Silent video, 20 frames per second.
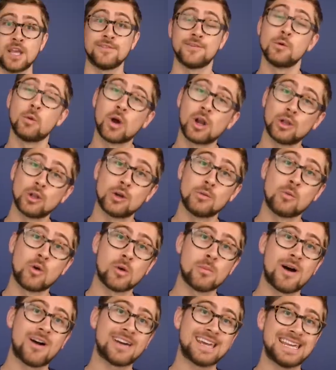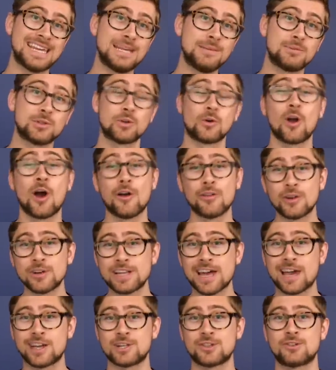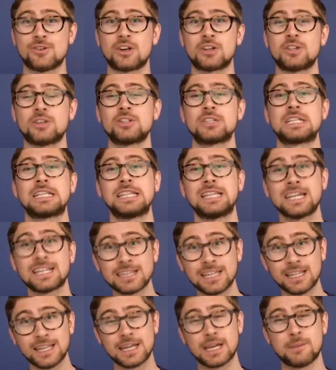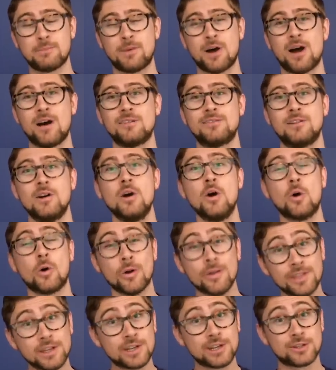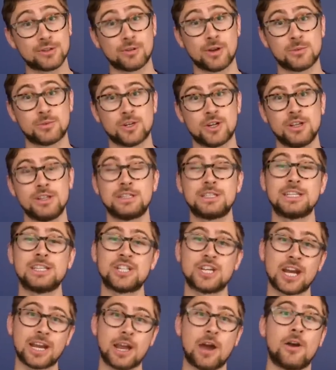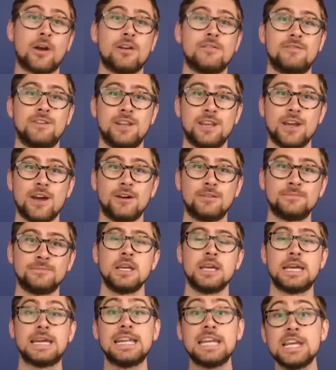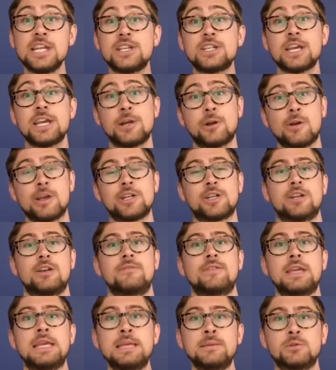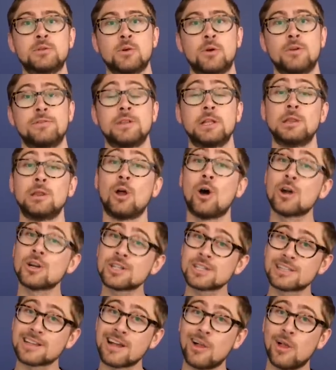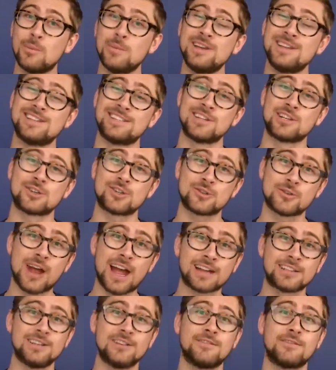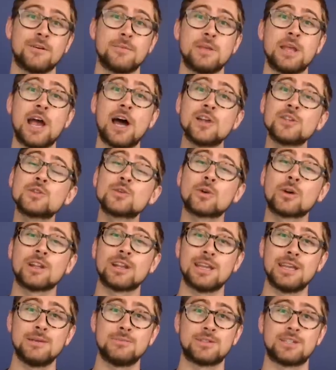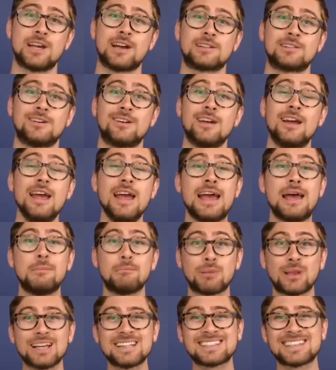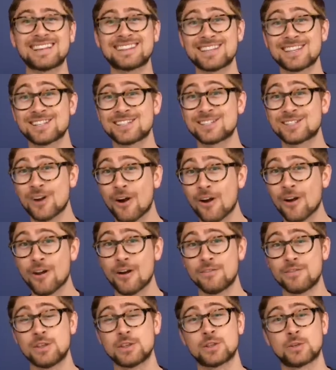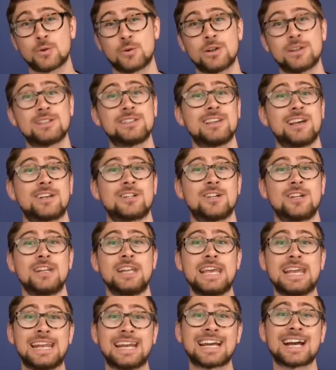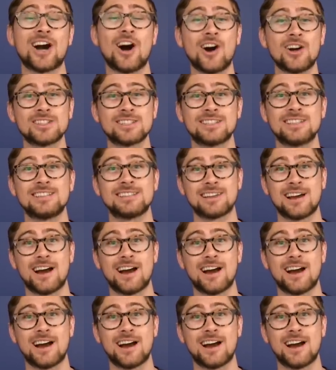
If you want to learn more about heaps or other data structures, click the link above or in the description to check out our video. In each iteration of heap sort, the largest element is extracted from the unsorted heap sector and placed at the start of the sorted section in a constant